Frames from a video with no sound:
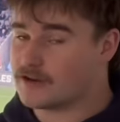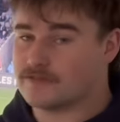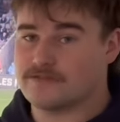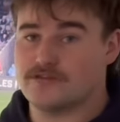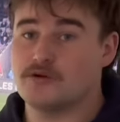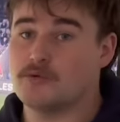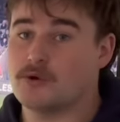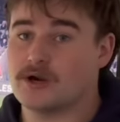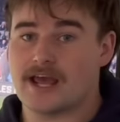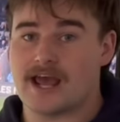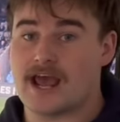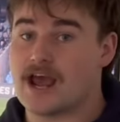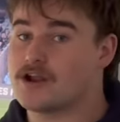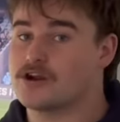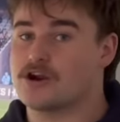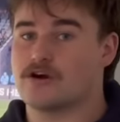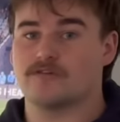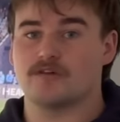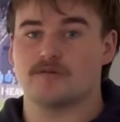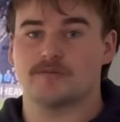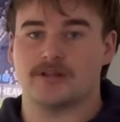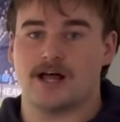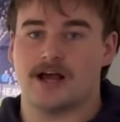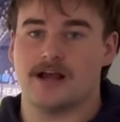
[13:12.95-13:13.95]
If you want to hand
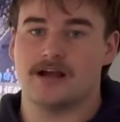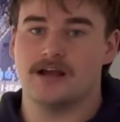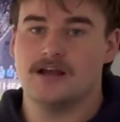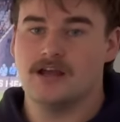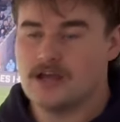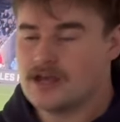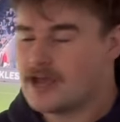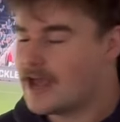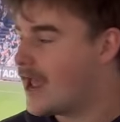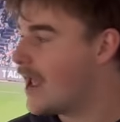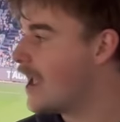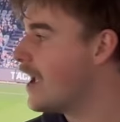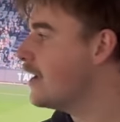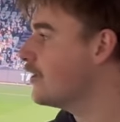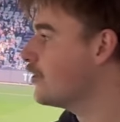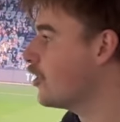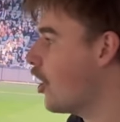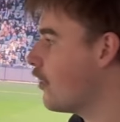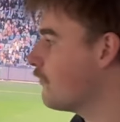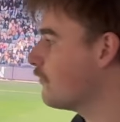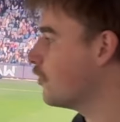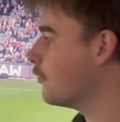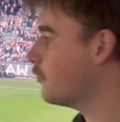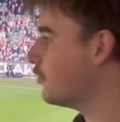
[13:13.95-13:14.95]
over a player, hand
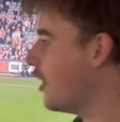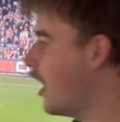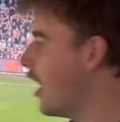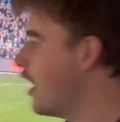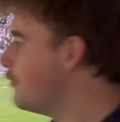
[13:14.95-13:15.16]
over a player.